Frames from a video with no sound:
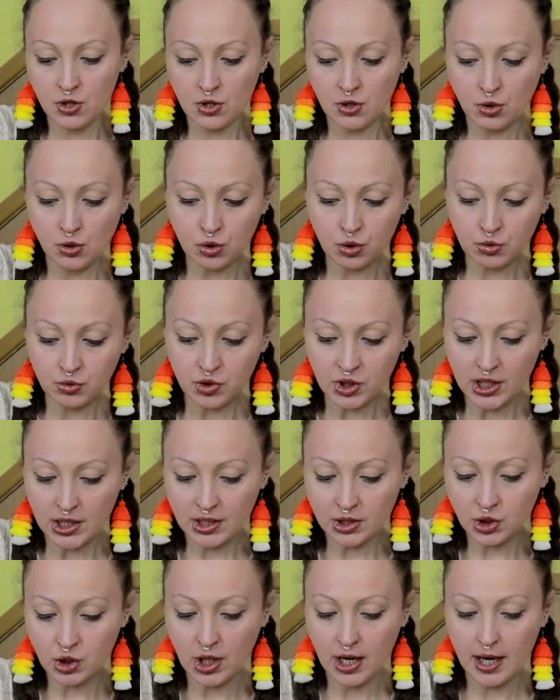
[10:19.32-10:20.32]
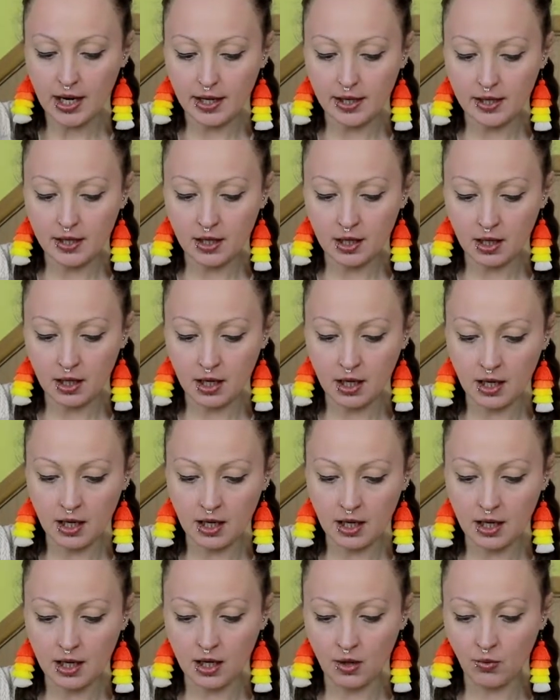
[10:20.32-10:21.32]
You should really try
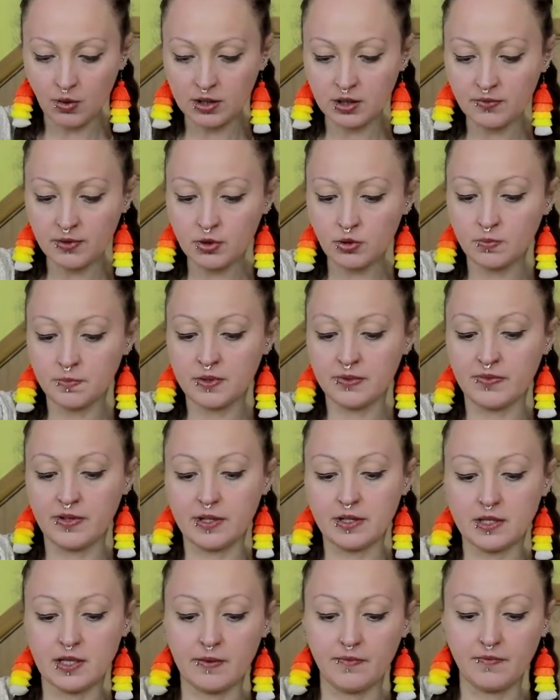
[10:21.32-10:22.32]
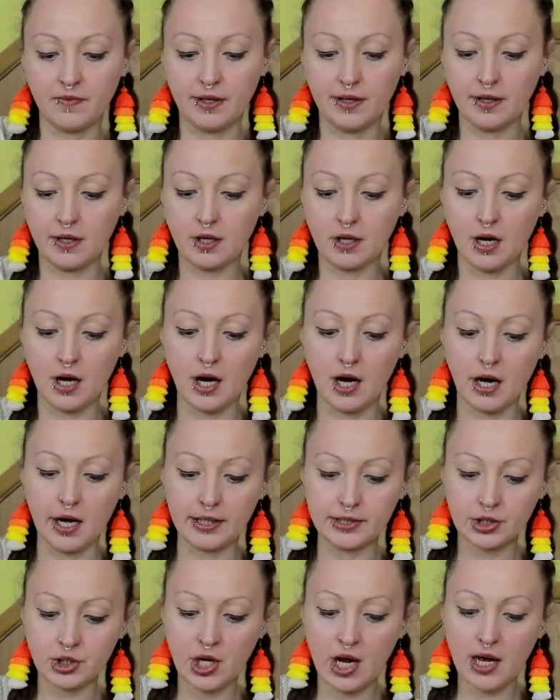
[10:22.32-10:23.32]
whenever you prefer something.
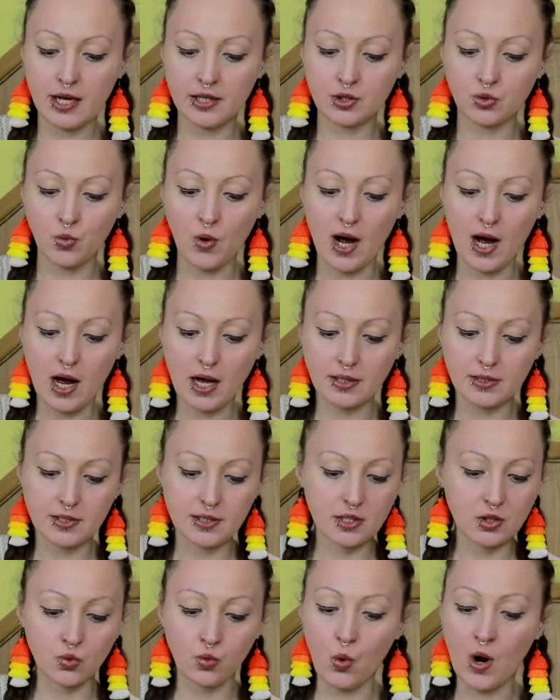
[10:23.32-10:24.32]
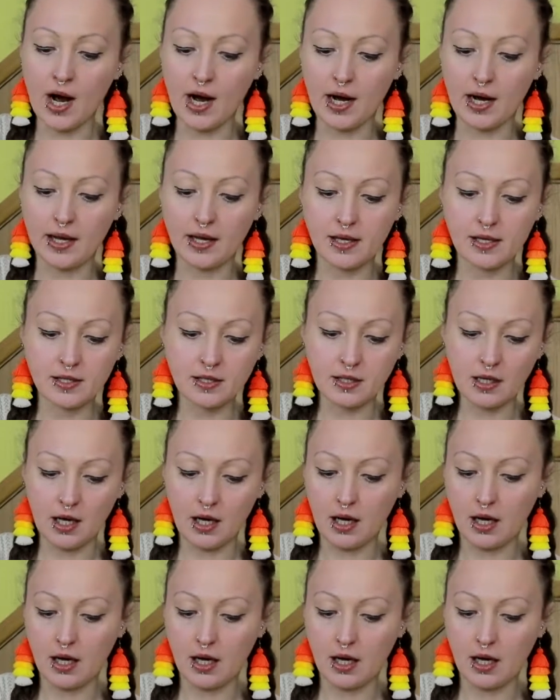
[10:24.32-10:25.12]
Try it once, twice,